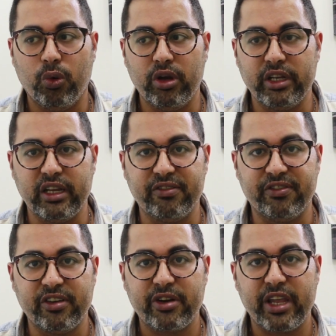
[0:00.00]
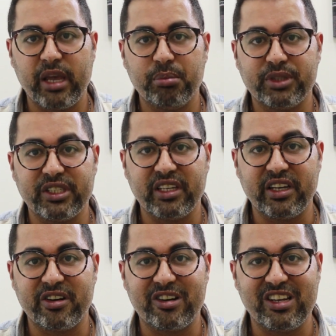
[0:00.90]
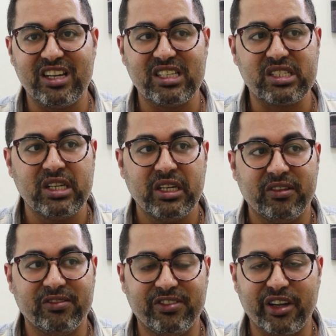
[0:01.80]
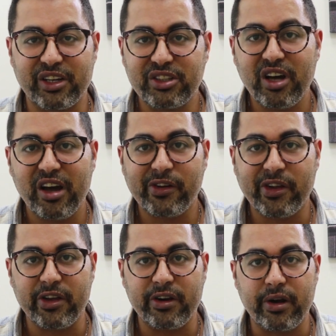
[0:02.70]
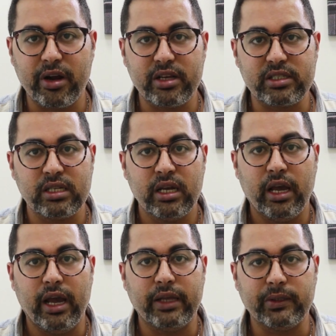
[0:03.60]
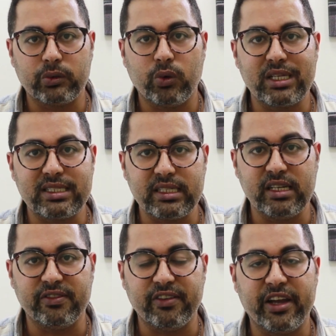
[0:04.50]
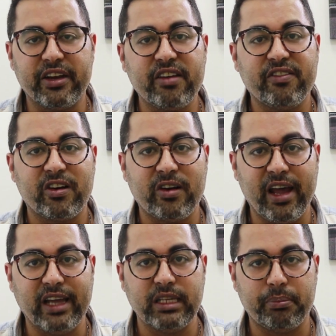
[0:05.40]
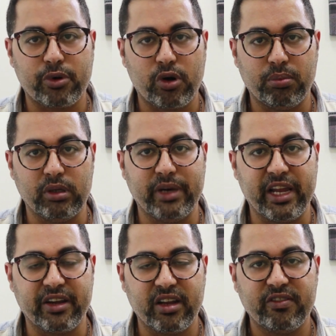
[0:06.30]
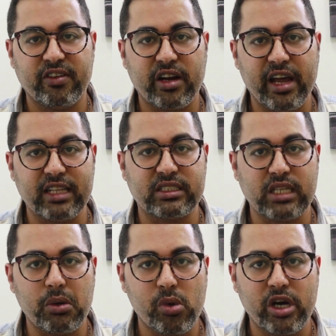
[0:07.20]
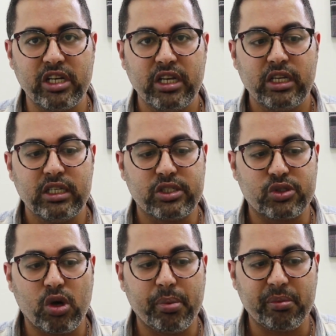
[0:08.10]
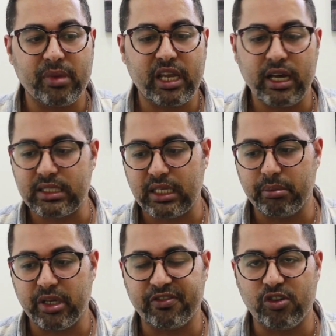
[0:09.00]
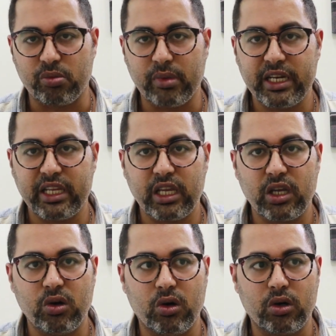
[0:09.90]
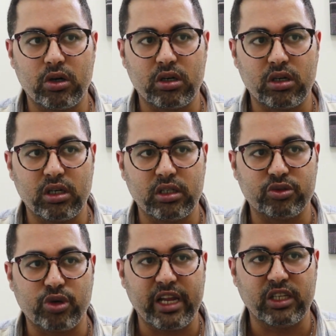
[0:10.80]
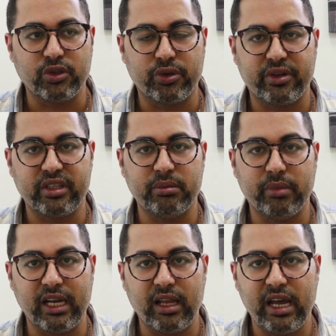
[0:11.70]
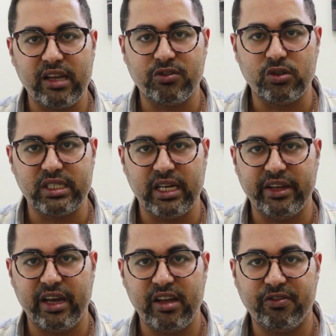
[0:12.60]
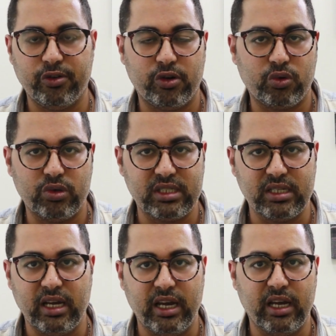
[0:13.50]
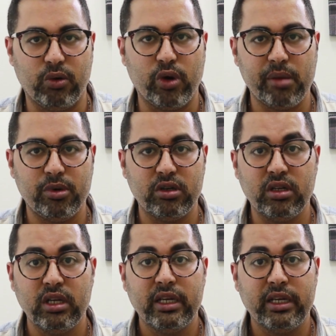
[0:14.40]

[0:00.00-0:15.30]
in a very empty areas, very dark areas, and it was safe. I never had a problem. I never had someone stopping me, asking me for money, or trying to threaten my life with a knife or with a weapon